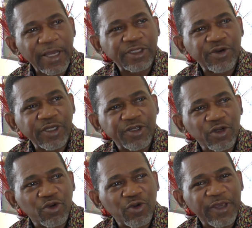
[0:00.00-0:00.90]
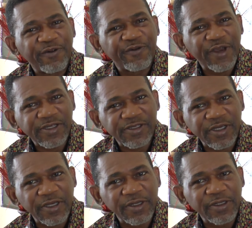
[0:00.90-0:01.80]
Nigeria is not only
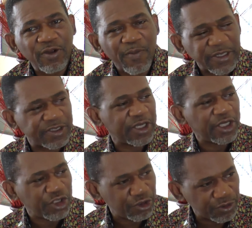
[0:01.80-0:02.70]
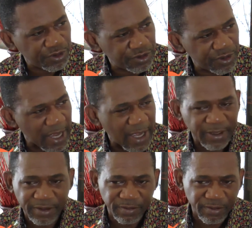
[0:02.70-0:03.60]
facing domestic issues
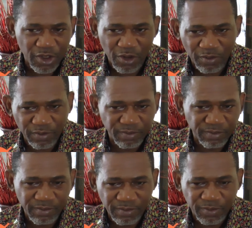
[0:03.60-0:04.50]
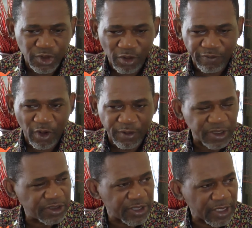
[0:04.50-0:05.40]
and sort of other
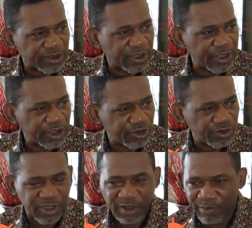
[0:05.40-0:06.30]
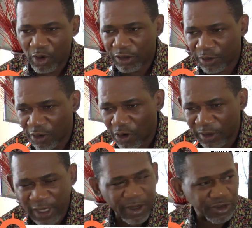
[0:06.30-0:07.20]
international issues that border
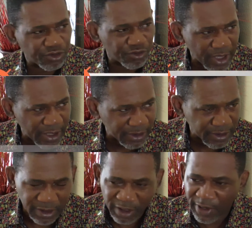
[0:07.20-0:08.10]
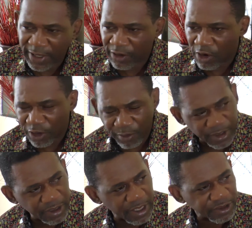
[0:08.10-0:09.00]
on our trade and our
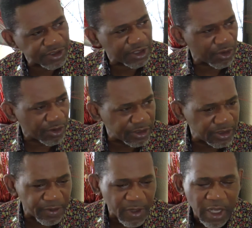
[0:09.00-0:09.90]
economy and security,